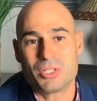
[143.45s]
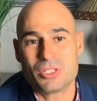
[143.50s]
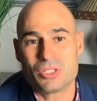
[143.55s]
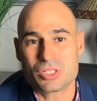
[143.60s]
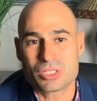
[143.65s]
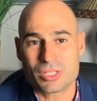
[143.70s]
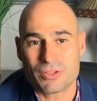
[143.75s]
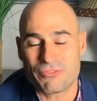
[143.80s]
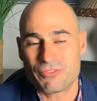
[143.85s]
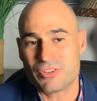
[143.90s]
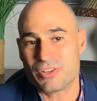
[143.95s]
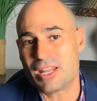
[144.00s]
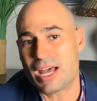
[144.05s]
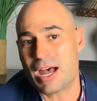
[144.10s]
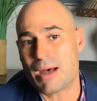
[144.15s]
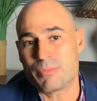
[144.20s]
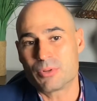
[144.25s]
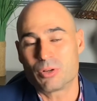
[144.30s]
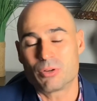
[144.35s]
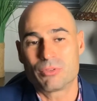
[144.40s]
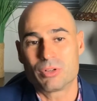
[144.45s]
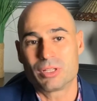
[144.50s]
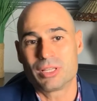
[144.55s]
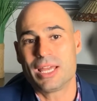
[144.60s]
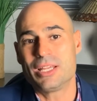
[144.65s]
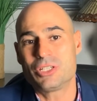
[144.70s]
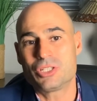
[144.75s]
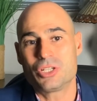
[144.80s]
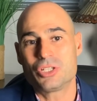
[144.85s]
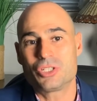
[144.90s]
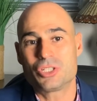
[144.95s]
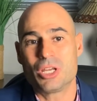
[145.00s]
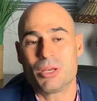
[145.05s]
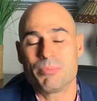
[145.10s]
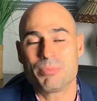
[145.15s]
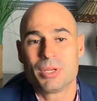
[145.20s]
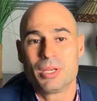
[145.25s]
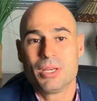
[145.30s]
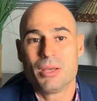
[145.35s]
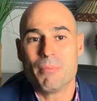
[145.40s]
He's just a phenomenal
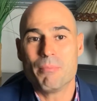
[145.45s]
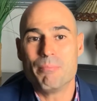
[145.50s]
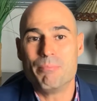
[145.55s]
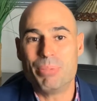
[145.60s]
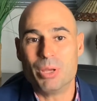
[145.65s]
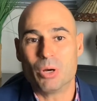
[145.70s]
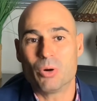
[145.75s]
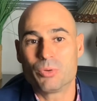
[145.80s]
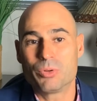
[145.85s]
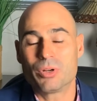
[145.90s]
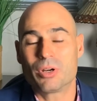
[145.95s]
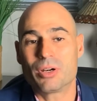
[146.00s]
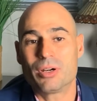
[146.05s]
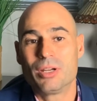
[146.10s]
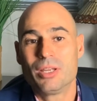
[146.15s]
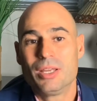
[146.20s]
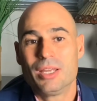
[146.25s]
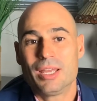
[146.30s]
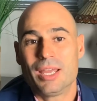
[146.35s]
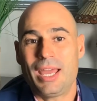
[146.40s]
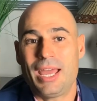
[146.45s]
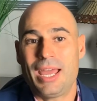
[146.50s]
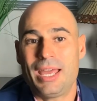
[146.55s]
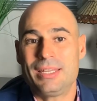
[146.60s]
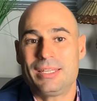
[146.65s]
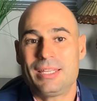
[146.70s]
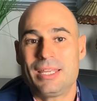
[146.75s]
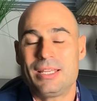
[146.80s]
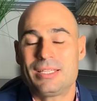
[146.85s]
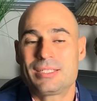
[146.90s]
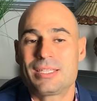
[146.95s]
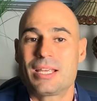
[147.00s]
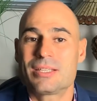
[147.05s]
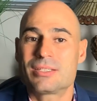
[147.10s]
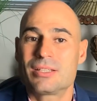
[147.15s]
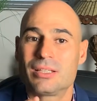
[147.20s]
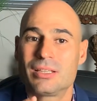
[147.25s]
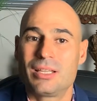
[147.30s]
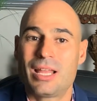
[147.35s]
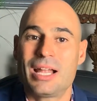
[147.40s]
relationship builder. And he
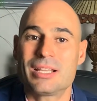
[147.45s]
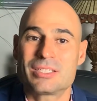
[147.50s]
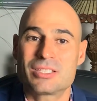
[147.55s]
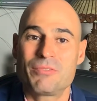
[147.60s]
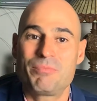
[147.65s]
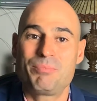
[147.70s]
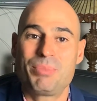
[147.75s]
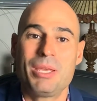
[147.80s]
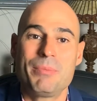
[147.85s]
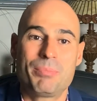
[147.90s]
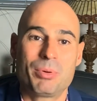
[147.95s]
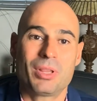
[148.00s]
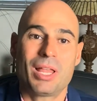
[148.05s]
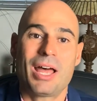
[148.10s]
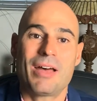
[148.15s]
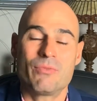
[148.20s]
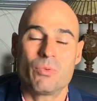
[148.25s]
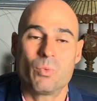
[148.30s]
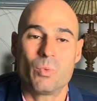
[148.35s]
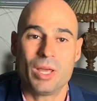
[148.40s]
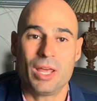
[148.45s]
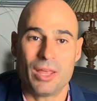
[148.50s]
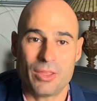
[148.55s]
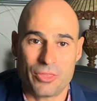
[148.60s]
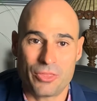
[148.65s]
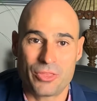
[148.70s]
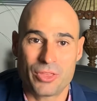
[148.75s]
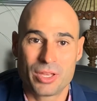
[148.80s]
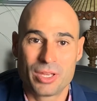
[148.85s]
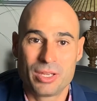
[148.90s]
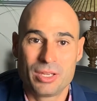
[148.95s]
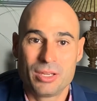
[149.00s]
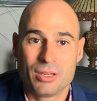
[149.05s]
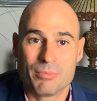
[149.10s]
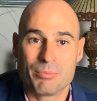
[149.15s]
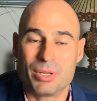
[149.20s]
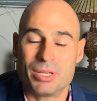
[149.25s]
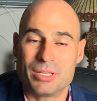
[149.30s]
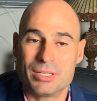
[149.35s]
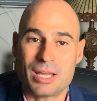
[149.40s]
says lots of people have width,
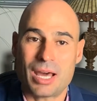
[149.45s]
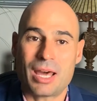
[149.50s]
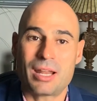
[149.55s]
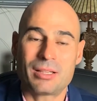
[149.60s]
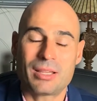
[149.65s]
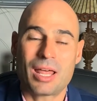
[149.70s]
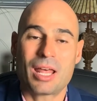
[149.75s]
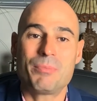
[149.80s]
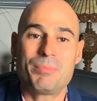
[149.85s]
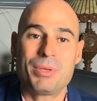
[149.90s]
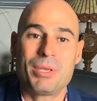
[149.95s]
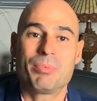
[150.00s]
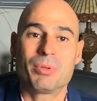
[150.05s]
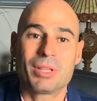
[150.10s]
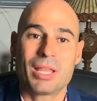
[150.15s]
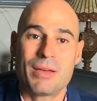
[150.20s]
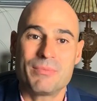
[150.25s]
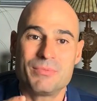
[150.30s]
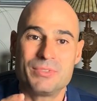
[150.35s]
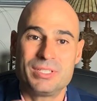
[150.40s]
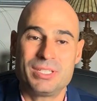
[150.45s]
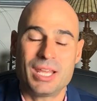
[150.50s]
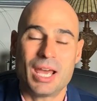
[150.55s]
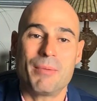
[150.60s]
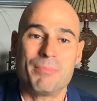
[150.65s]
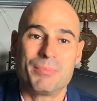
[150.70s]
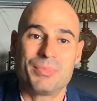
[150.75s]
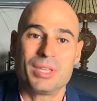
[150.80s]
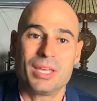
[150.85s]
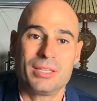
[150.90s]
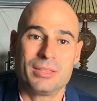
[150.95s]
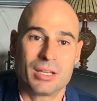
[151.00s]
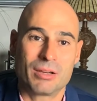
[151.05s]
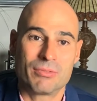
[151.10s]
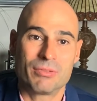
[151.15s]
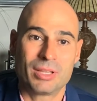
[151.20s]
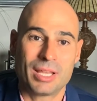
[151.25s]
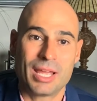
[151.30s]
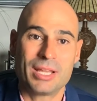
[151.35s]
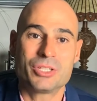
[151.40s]
but not a lot of people have depth in their
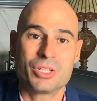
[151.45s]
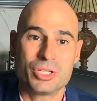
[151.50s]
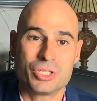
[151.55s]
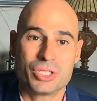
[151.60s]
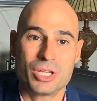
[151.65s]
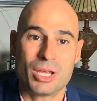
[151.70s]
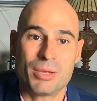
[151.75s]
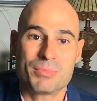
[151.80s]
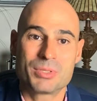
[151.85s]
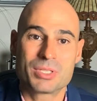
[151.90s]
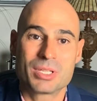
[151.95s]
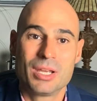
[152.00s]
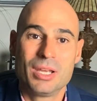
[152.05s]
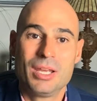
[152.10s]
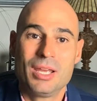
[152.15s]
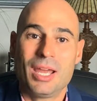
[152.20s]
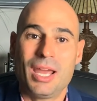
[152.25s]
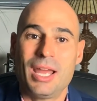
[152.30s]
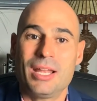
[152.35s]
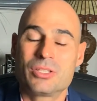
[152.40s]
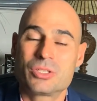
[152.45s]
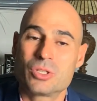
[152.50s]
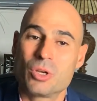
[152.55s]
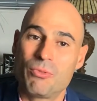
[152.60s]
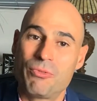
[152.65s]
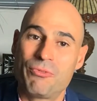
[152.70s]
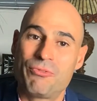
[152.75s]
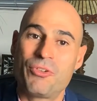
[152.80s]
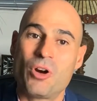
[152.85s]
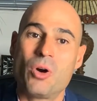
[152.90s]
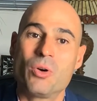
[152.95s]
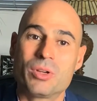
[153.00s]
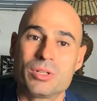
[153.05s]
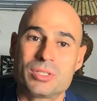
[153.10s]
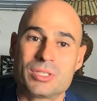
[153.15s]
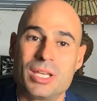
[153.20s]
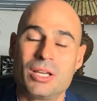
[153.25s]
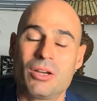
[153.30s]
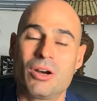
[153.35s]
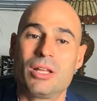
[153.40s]
relationships. And so
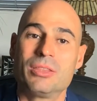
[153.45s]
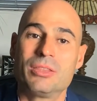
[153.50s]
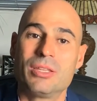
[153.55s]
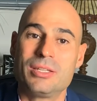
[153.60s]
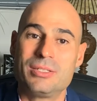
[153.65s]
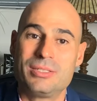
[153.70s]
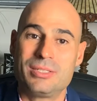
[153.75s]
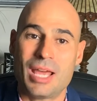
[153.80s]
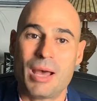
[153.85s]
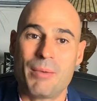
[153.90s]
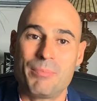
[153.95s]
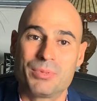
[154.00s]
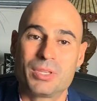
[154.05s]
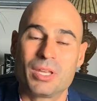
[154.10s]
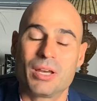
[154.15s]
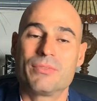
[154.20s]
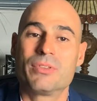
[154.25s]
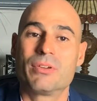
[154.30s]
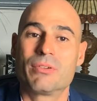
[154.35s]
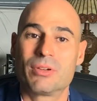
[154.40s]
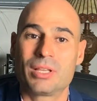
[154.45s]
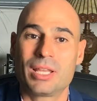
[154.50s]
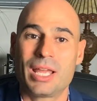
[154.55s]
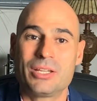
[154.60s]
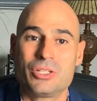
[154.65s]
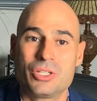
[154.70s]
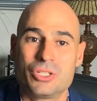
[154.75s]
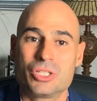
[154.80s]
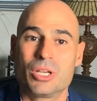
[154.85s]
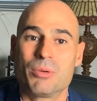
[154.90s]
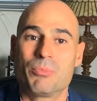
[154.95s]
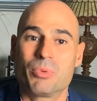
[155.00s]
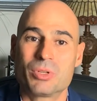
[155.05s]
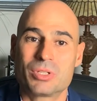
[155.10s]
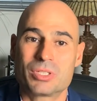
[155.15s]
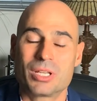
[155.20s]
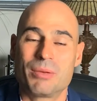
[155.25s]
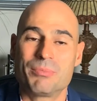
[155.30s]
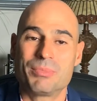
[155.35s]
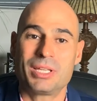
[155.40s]
focusing on the depth of the relationship
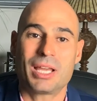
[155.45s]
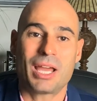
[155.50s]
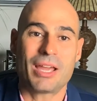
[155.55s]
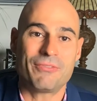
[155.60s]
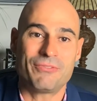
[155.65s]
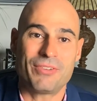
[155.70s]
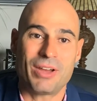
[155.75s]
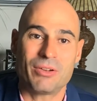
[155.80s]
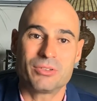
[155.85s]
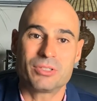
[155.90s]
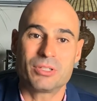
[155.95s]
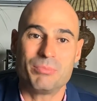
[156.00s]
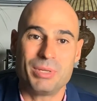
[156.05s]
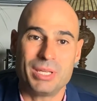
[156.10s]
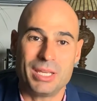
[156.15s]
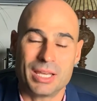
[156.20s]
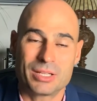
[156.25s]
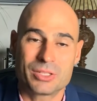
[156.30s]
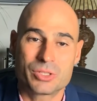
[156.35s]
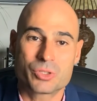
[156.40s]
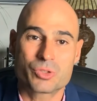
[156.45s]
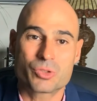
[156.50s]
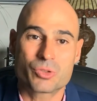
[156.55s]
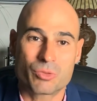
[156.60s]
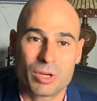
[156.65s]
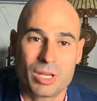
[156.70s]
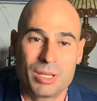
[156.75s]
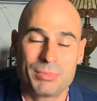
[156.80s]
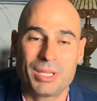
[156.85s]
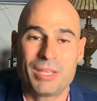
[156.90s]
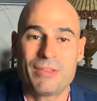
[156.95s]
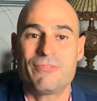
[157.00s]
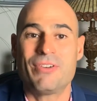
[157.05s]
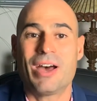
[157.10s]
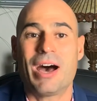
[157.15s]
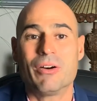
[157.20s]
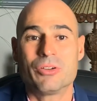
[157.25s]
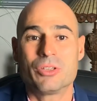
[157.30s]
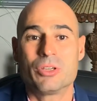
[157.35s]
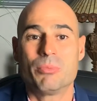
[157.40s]
was something I found to be extremely
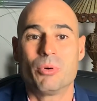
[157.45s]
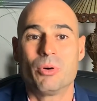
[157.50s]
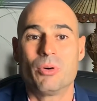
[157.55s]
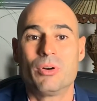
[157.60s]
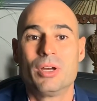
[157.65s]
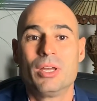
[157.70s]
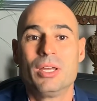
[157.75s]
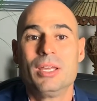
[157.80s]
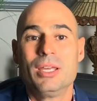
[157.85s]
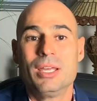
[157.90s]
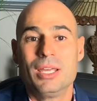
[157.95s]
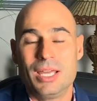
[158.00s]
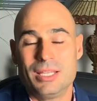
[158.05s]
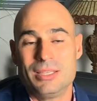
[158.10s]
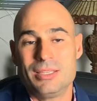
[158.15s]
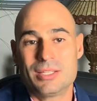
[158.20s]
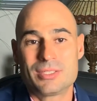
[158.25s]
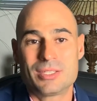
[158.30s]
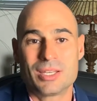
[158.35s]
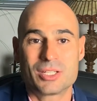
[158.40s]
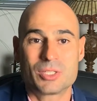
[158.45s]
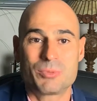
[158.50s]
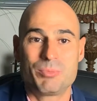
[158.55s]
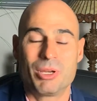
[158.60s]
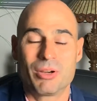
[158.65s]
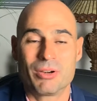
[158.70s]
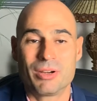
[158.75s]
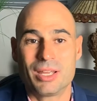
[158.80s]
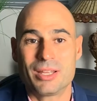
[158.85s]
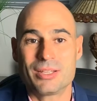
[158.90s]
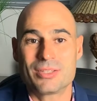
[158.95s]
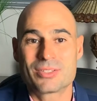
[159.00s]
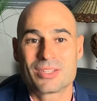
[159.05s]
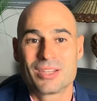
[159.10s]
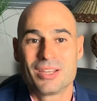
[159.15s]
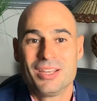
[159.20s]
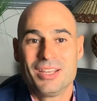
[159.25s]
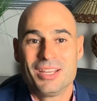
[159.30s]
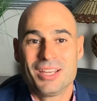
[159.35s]
valuable in this experience.